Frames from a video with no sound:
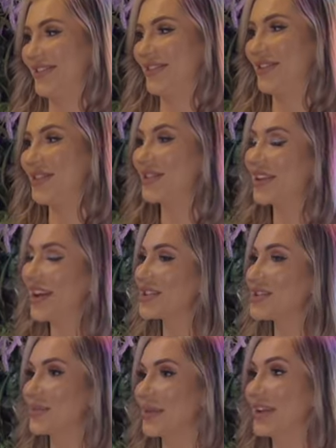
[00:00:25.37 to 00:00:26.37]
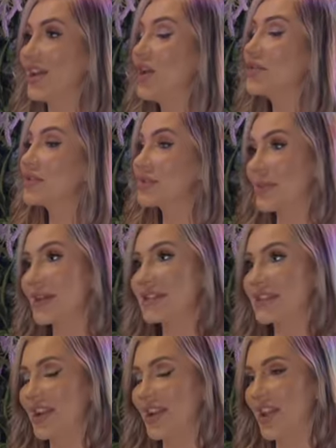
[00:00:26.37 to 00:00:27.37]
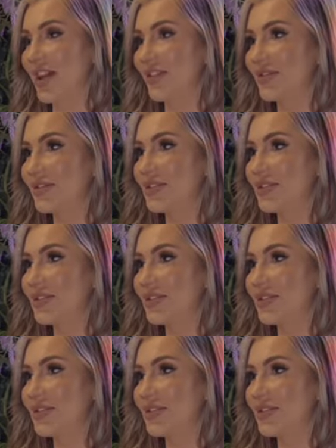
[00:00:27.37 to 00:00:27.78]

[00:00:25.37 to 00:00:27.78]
we would like to be respected and loved.